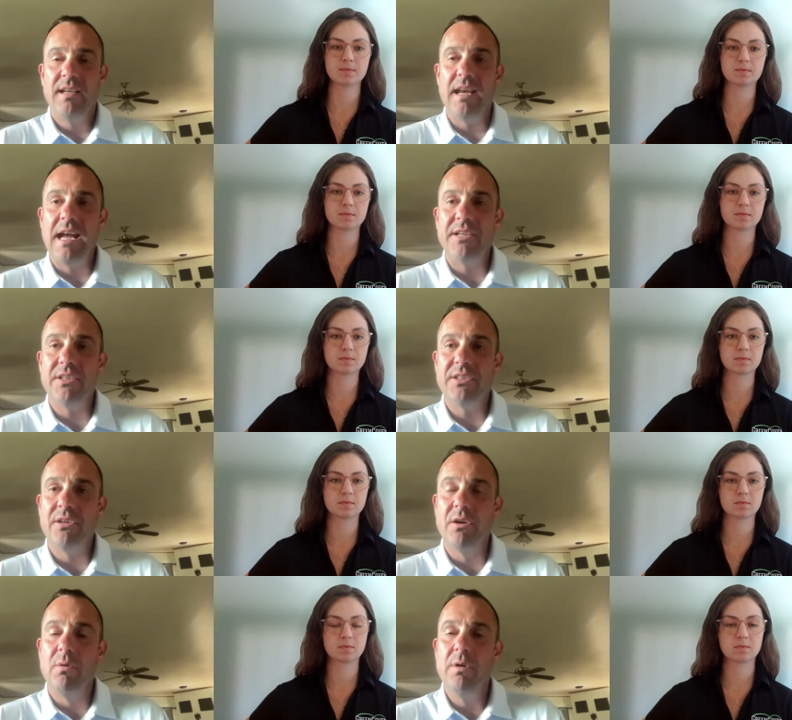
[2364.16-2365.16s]
Speaker 1: Gotcha.
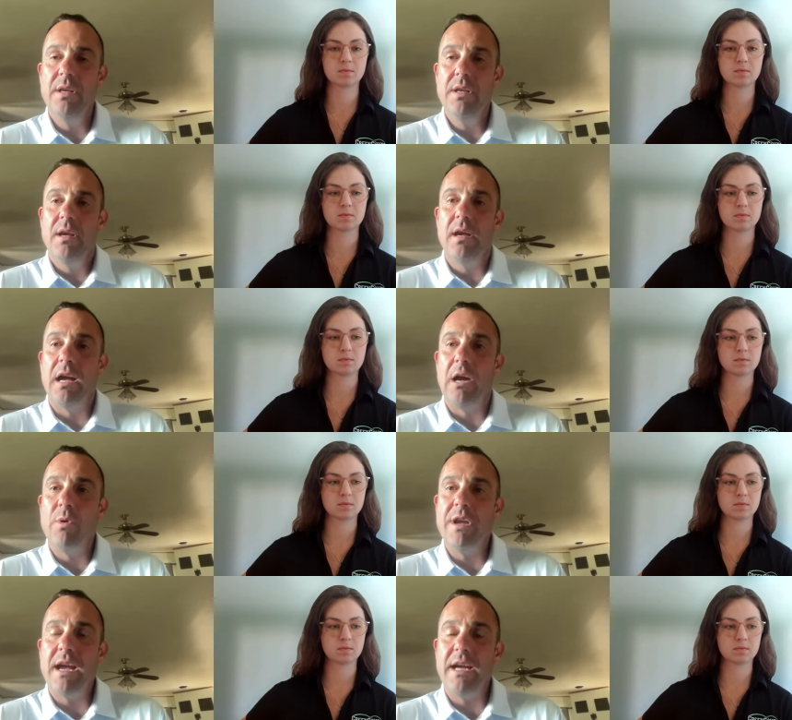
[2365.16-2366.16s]
So uh,
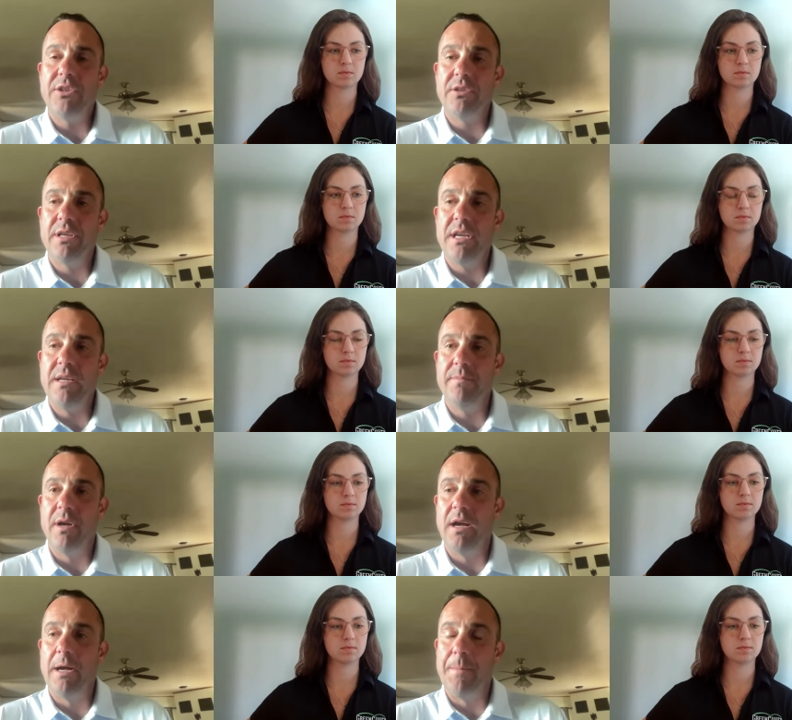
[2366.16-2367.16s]
we actually
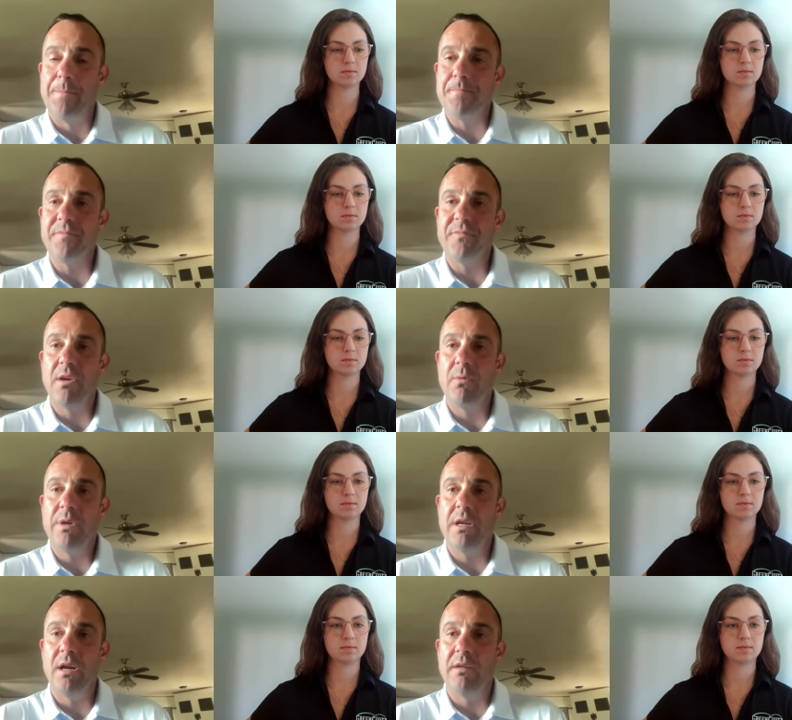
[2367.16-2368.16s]
um,
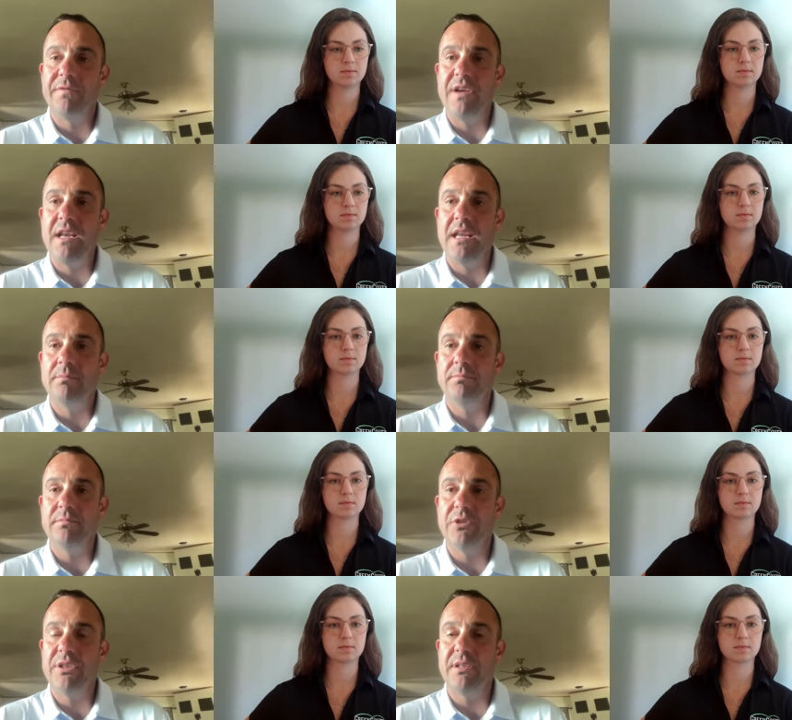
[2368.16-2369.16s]
we are feeding
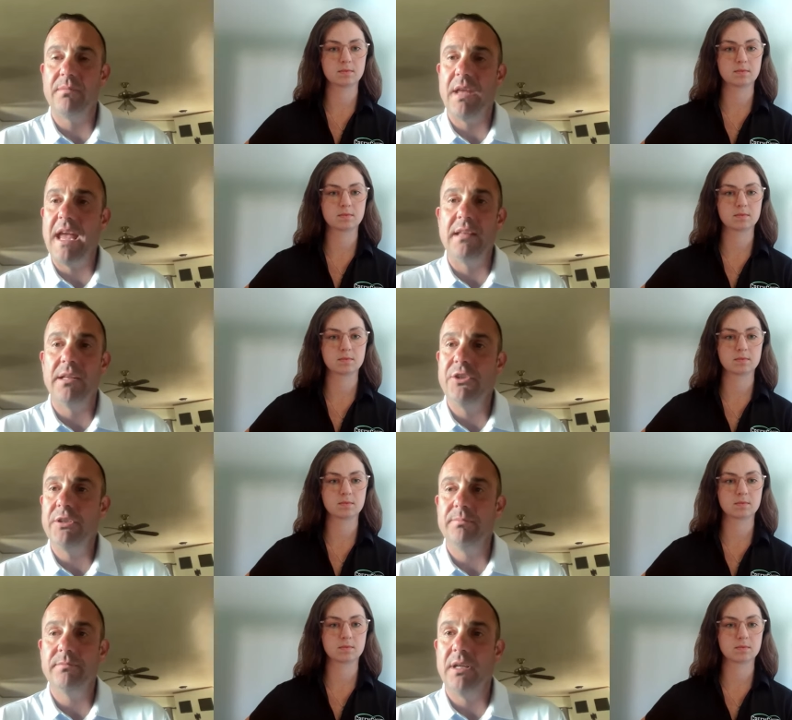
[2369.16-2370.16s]
just haylage,
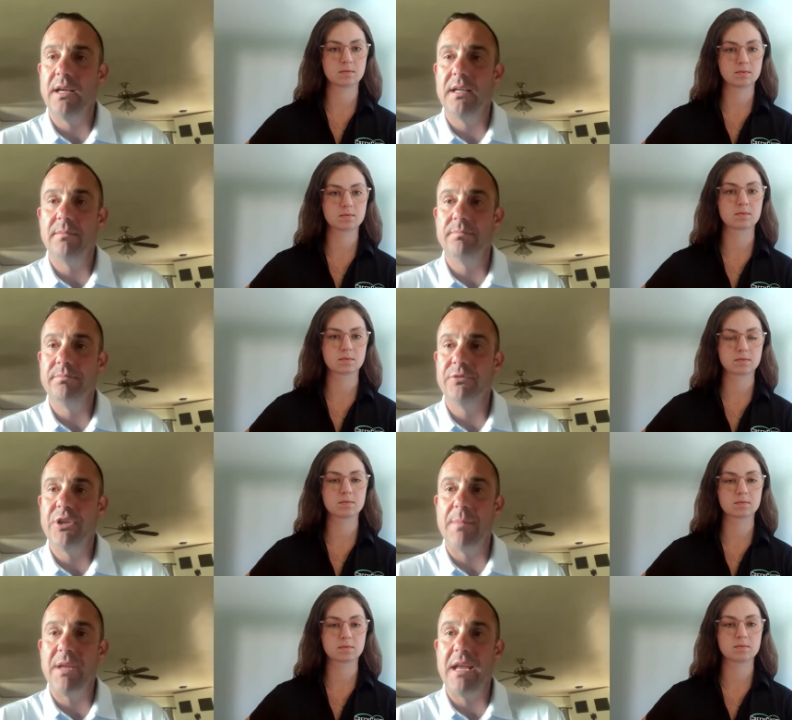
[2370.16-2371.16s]
uh,
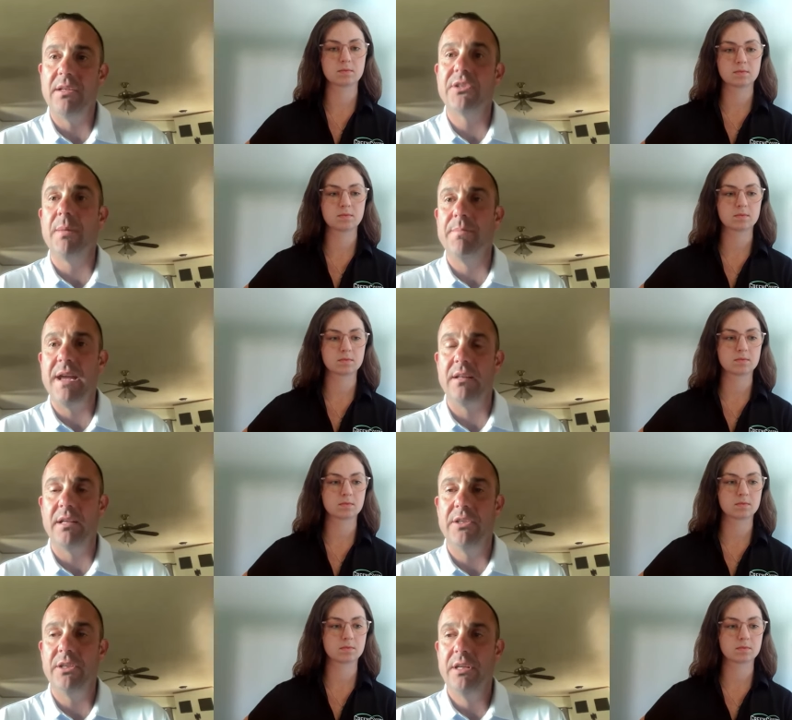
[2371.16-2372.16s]
chopped haylage, some
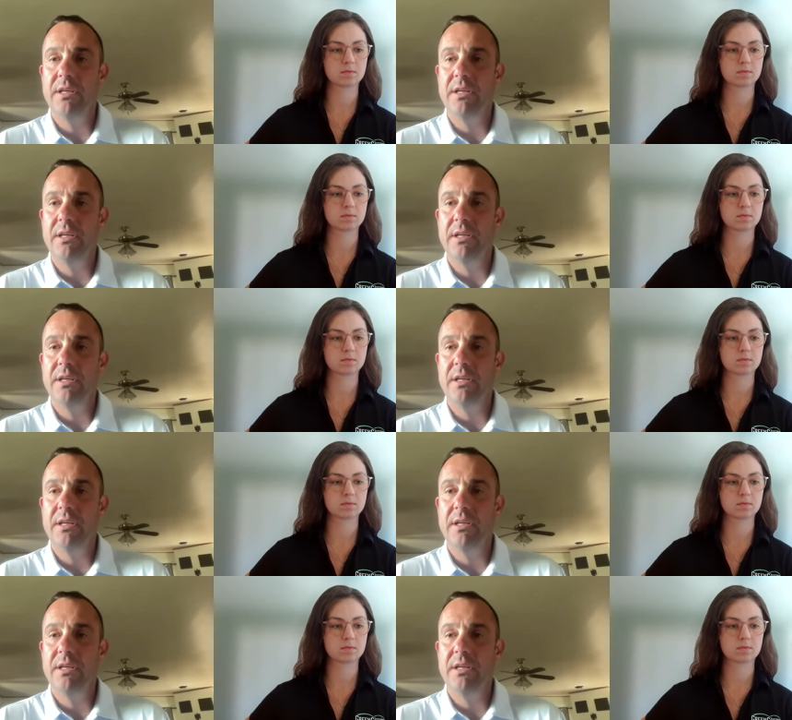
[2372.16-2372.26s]
baleage,